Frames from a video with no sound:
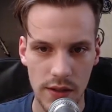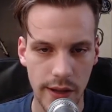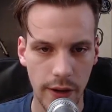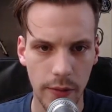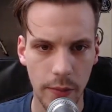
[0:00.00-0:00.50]

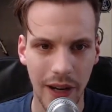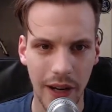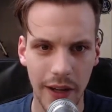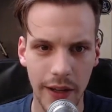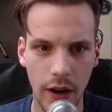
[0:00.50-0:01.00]
So
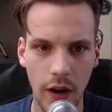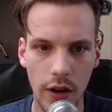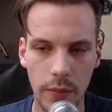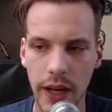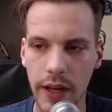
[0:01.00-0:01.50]
by
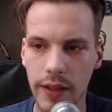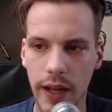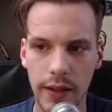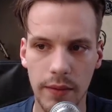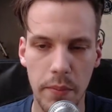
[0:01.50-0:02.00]
automating
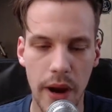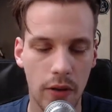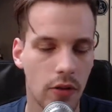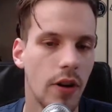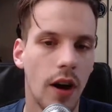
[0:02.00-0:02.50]
that
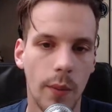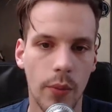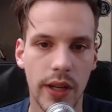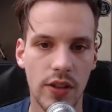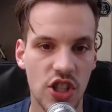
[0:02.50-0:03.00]
macro knob,
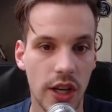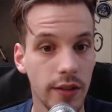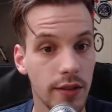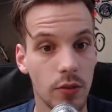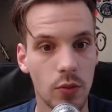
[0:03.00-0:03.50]
we can
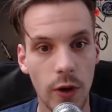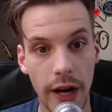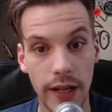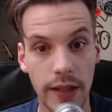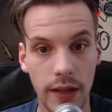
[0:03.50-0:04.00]
change the
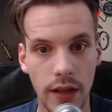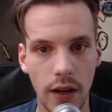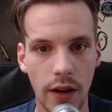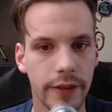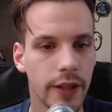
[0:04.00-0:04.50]
rate
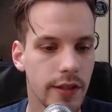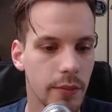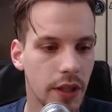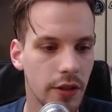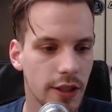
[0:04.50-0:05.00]
of this,
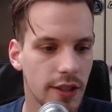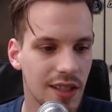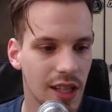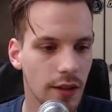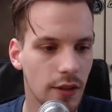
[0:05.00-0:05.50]
and because it's
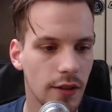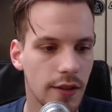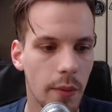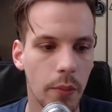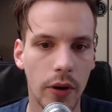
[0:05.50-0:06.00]
synced to the
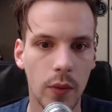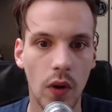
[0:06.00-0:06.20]
tempo,